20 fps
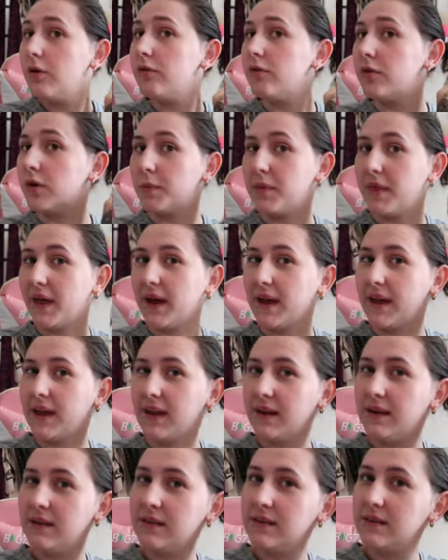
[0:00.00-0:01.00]
rub that
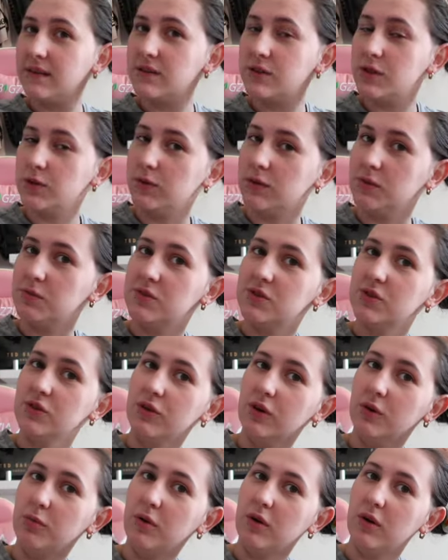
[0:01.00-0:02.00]
in to
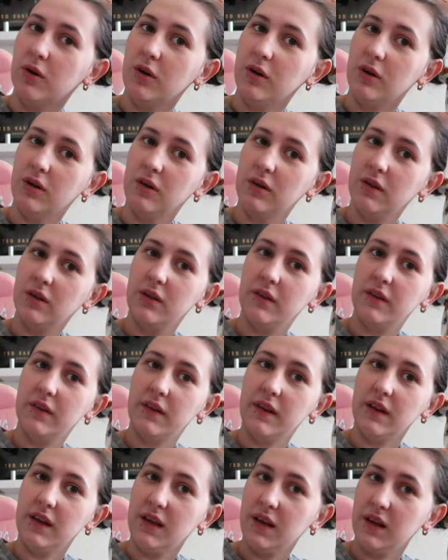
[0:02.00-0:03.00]
absorb all
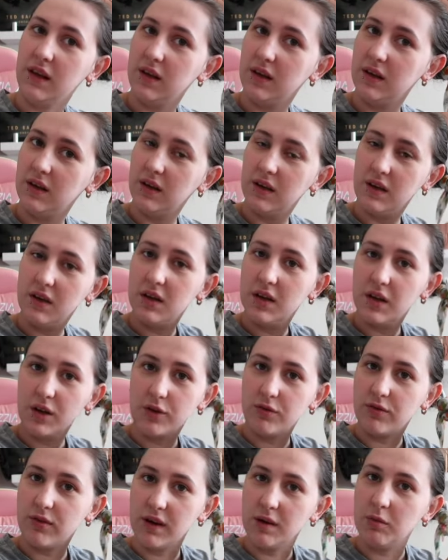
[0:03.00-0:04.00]
the
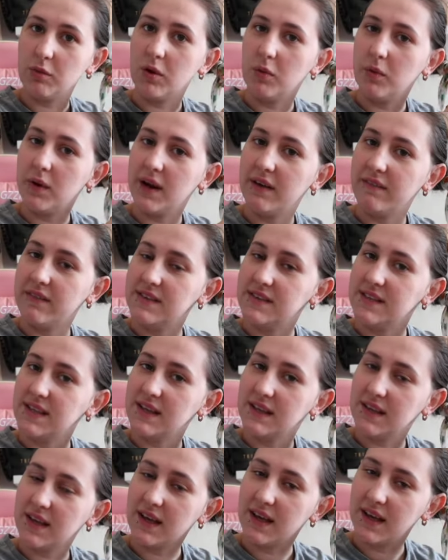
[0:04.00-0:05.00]
cream or whatever's
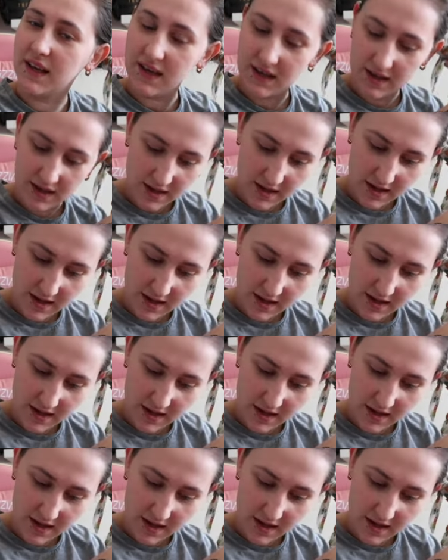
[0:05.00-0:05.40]
in there.